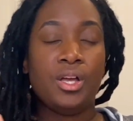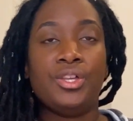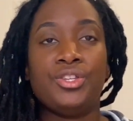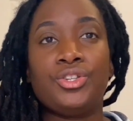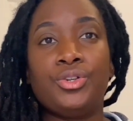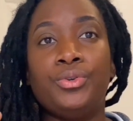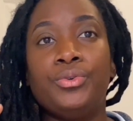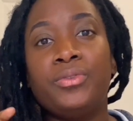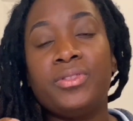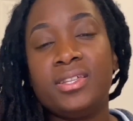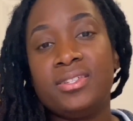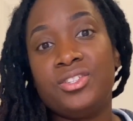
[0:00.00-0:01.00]
So
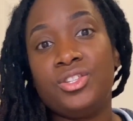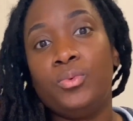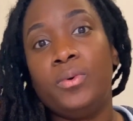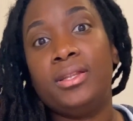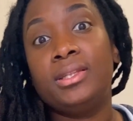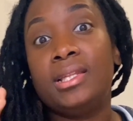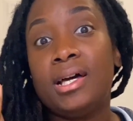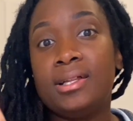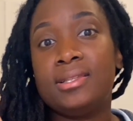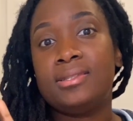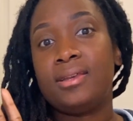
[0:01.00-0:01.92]
this is the one that